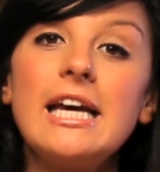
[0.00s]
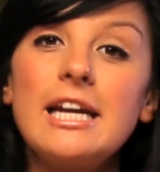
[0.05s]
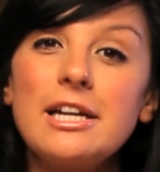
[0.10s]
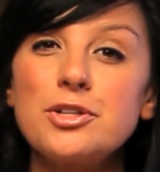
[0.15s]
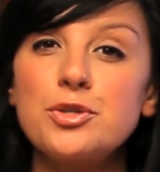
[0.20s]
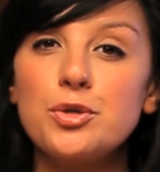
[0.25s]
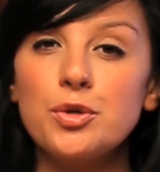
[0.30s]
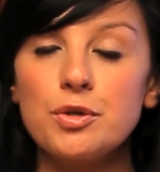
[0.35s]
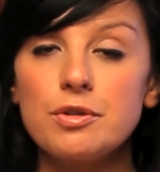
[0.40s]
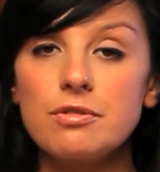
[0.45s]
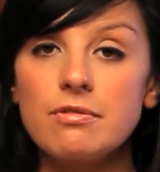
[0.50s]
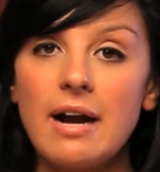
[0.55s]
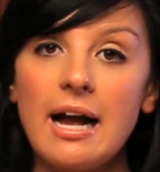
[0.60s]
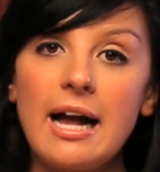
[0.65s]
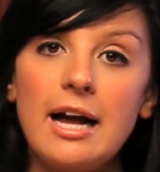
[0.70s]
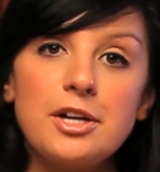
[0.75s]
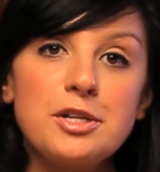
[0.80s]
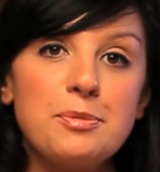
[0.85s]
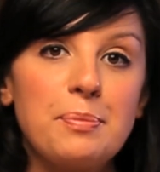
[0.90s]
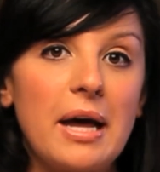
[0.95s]
get it to
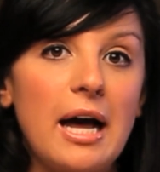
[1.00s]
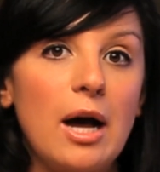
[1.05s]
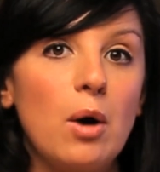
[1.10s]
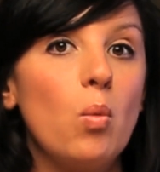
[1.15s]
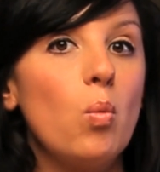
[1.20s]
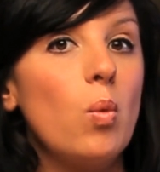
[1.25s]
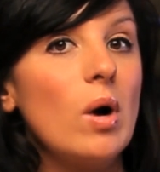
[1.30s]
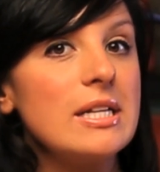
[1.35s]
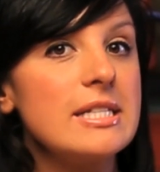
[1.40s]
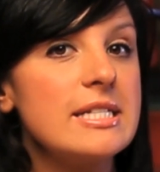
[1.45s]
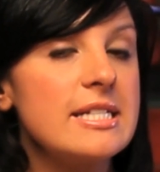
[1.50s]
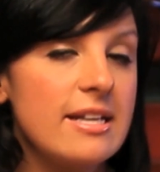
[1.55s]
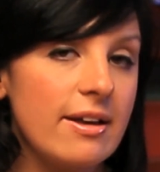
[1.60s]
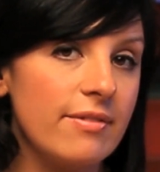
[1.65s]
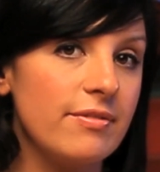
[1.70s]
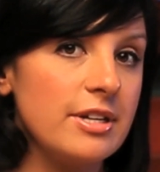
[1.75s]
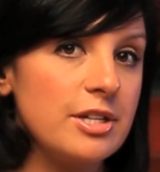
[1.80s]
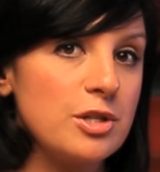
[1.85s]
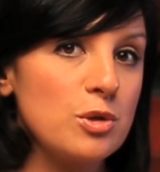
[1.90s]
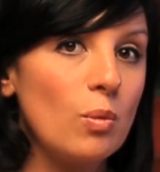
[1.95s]
around about
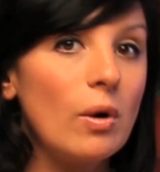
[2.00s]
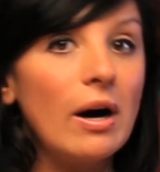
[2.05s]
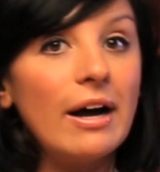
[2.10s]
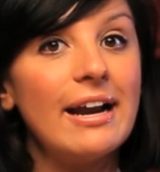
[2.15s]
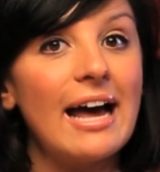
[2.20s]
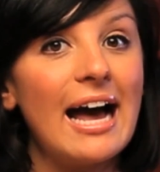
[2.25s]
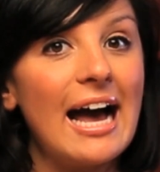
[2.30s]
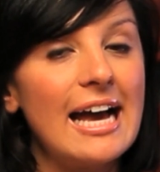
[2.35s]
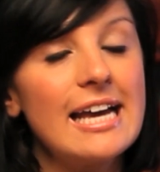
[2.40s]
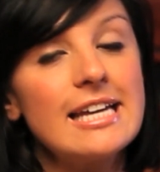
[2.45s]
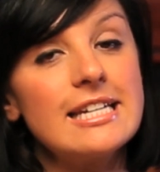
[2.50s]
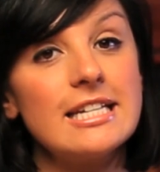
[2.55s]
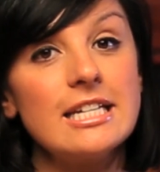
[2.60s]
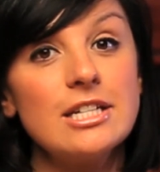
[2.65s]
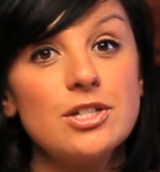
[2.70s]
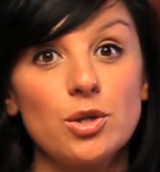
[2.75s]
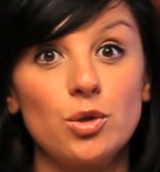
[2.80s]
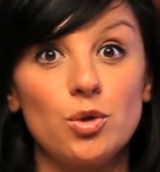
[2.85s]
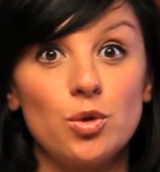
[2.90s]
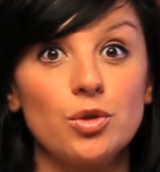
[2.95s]
170 to 180
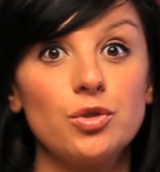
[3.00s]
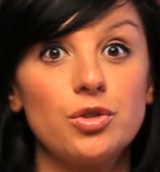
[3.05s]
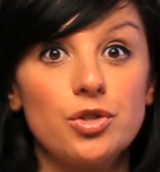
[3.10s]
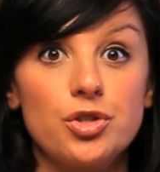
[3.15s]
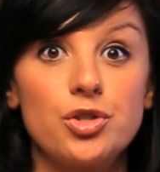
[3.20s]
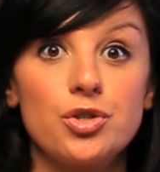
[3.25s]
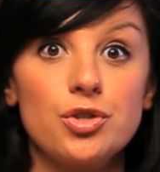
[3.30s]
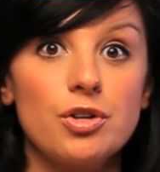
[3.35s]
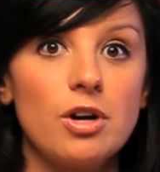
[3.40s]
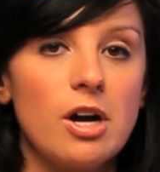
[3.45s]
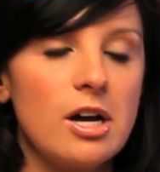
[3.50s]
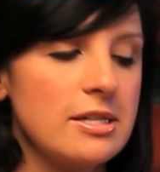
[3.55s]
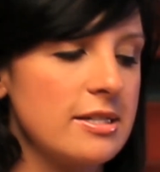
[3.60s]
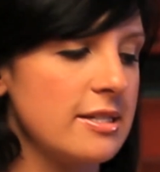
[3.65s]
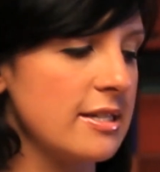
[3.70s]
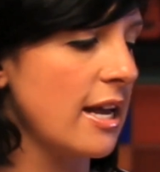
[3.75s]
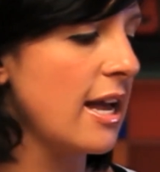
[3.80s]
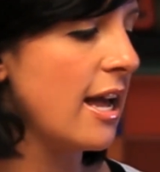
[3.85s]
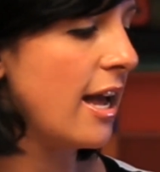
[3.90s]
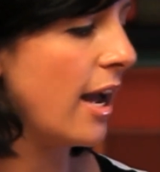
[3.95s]
to cook the
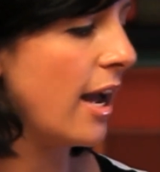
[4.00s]
churros.